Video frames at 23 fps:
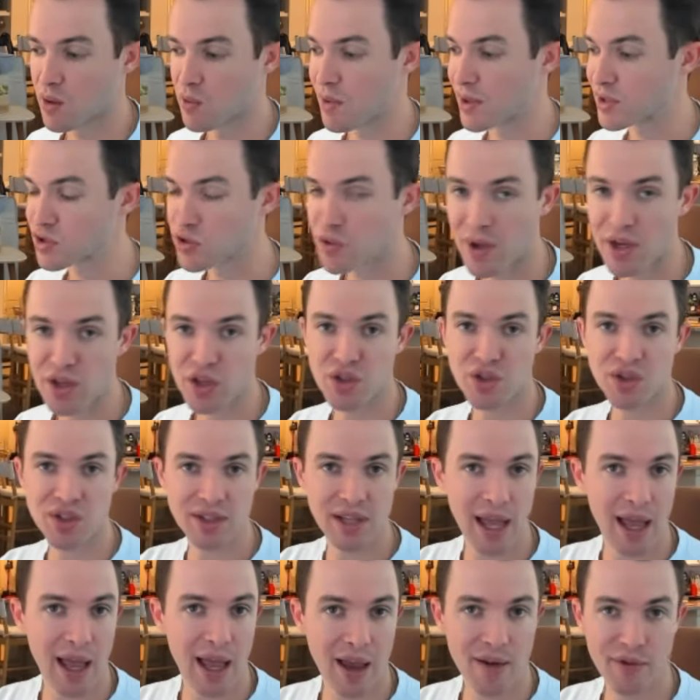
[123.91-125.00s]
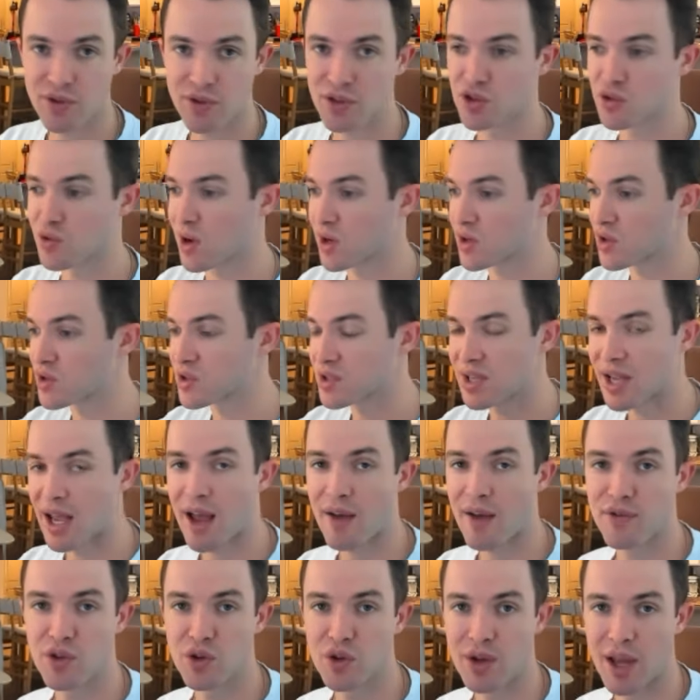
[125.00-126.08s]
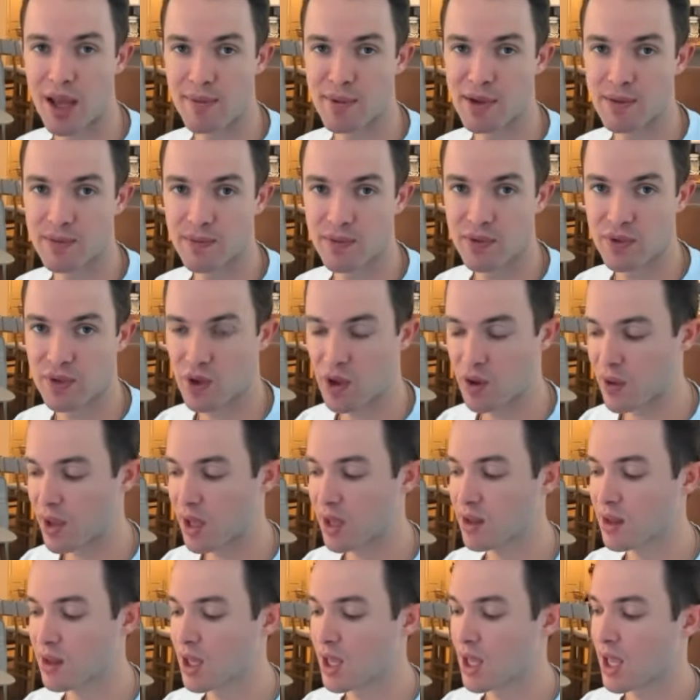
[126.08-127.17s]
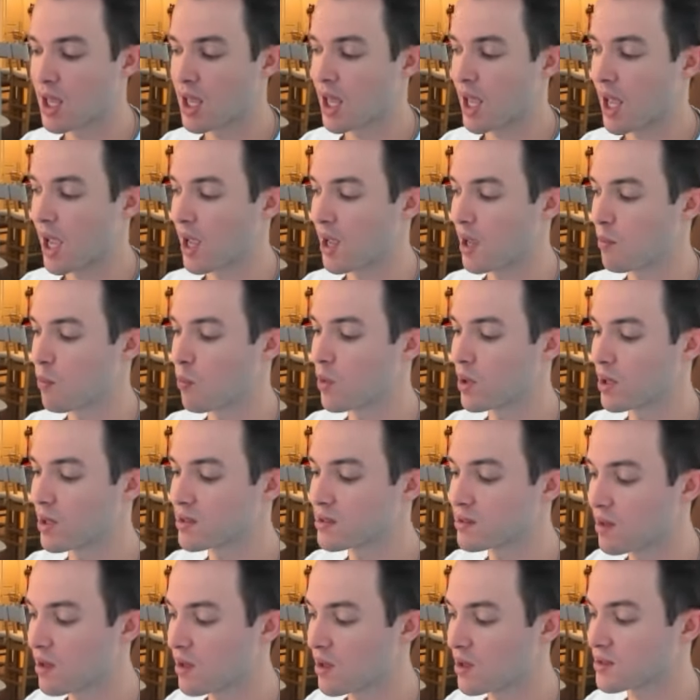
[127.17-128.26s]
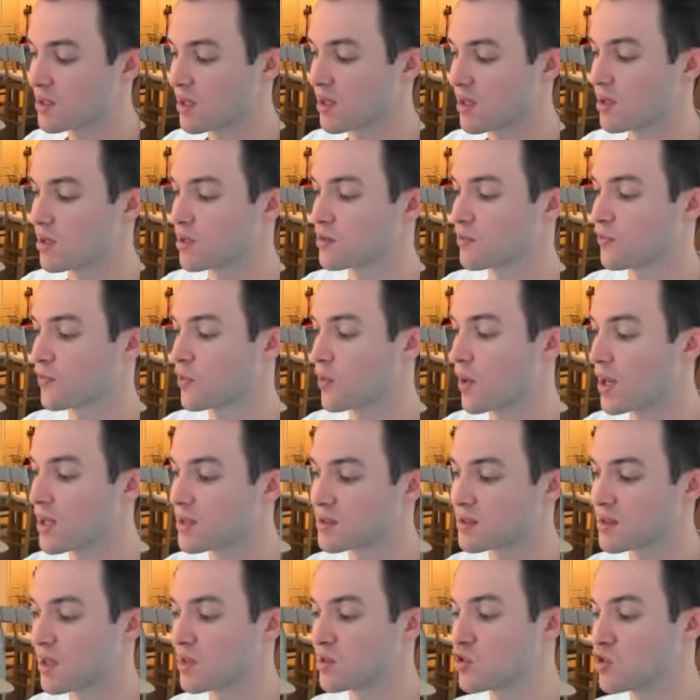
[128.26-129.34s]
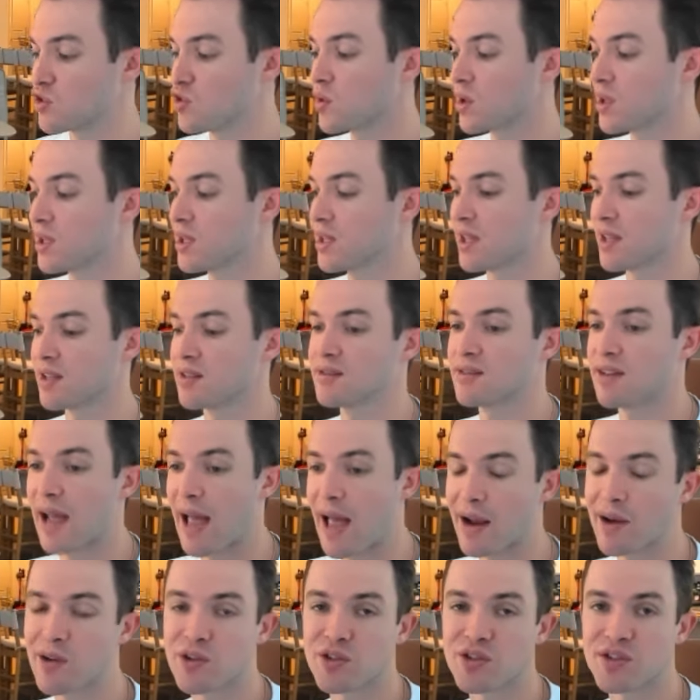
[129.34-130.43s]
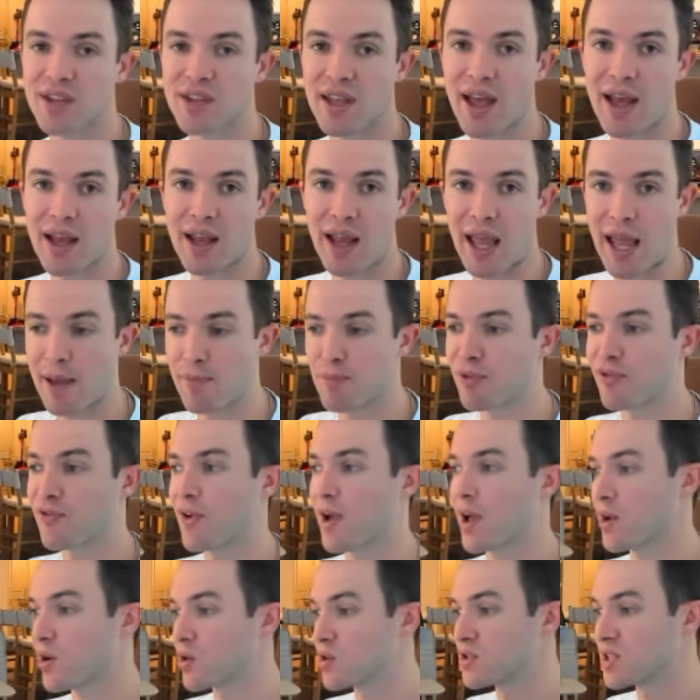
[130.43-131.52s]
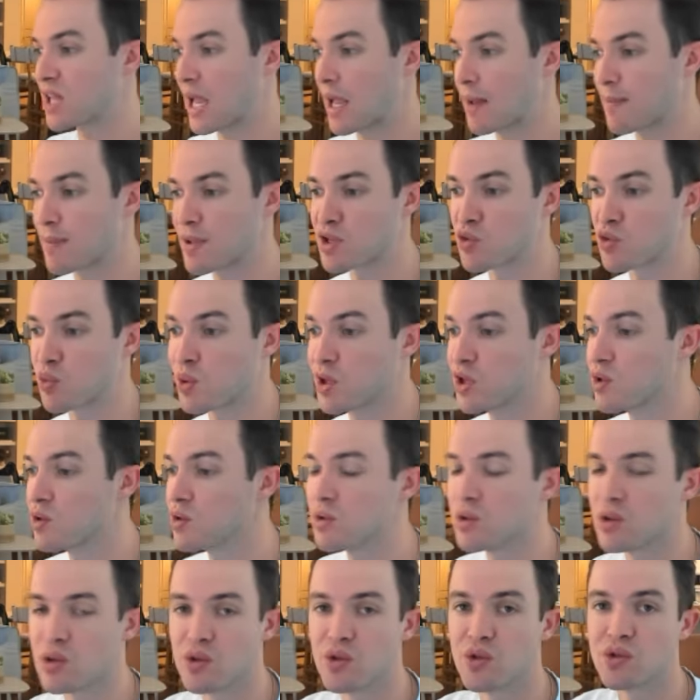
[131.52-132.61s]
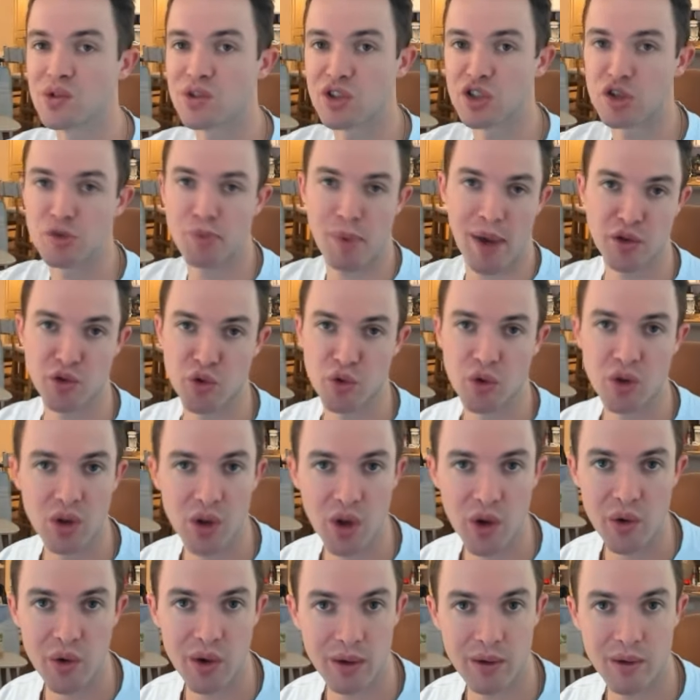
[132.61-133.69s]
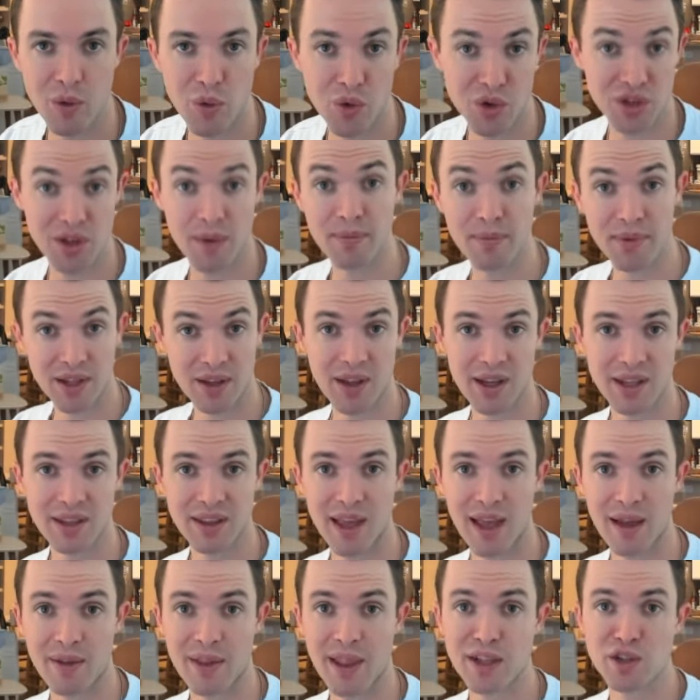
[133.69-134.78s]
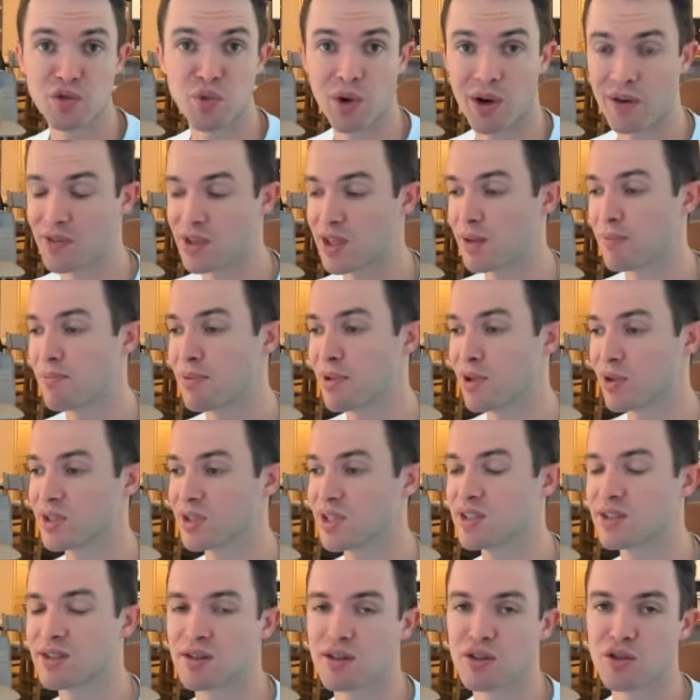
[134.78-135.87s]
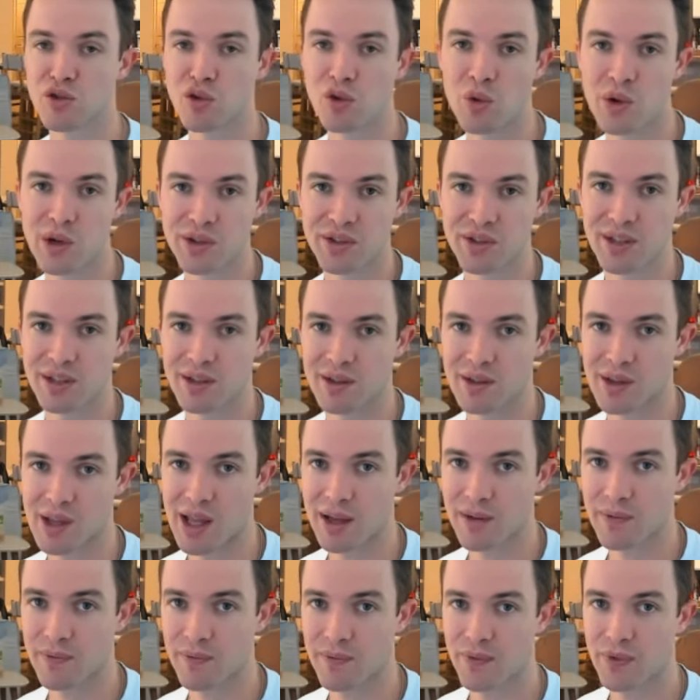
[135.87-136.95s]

Restoration staff, destruction staff, you name it, okay? And what it does is, for instance, you can get daggers that amplify your damage when you use Spectral Cloak or something like that. That's one of the abilities in the dual wield skill line.